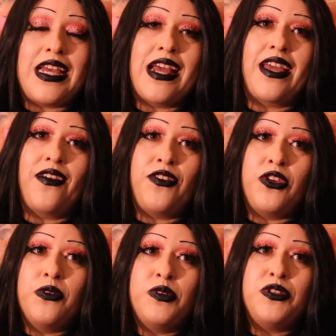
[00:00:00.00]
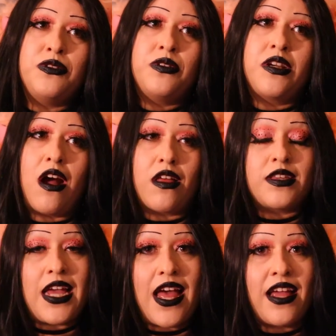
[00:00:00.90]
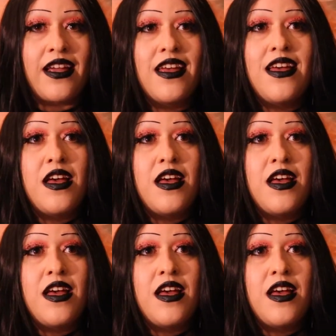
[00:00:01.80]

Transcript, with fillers: tag. If you do the goth tag,